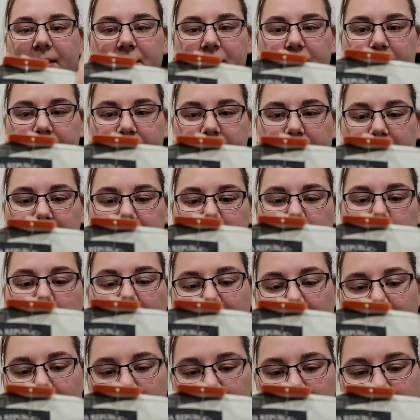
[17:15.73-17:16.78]
These are a size
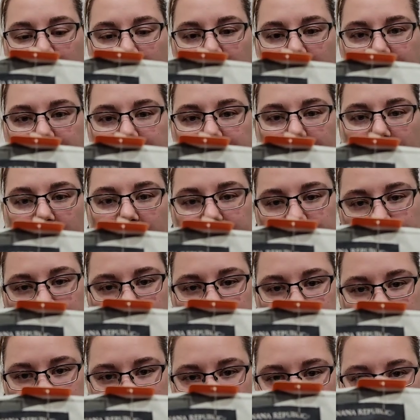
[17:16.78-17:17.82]
12. They are new
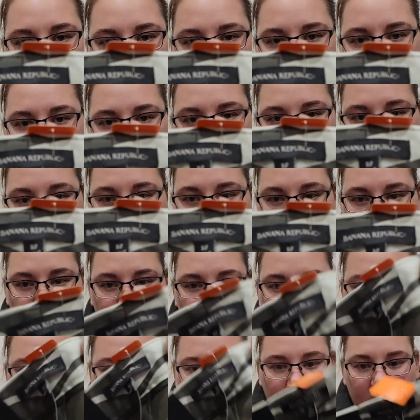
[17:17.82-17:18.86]
with tags. They were a
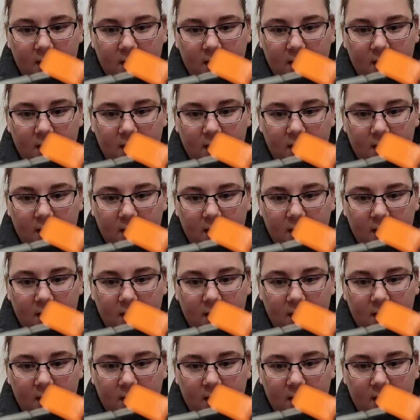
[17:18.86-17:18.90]
great